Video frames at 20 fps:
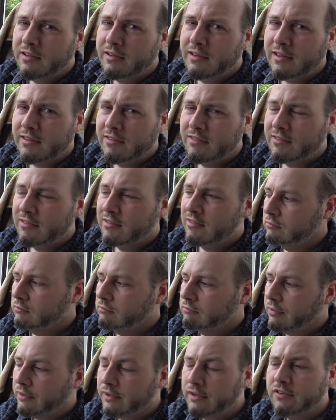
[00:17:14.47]
lists.
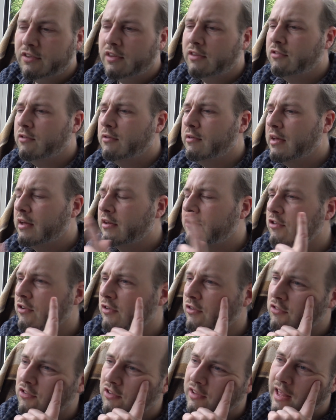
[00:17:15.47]
But he says you get a
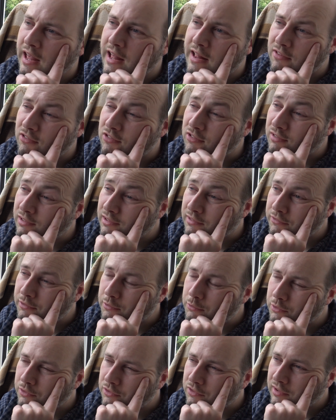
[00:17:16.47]
chance to cancel if
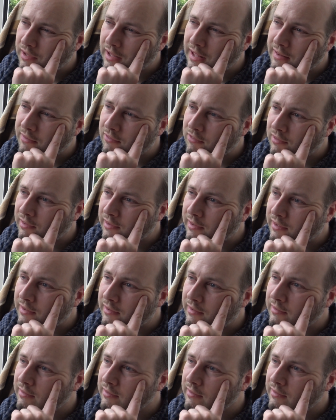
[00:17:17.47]
you want to cancel it,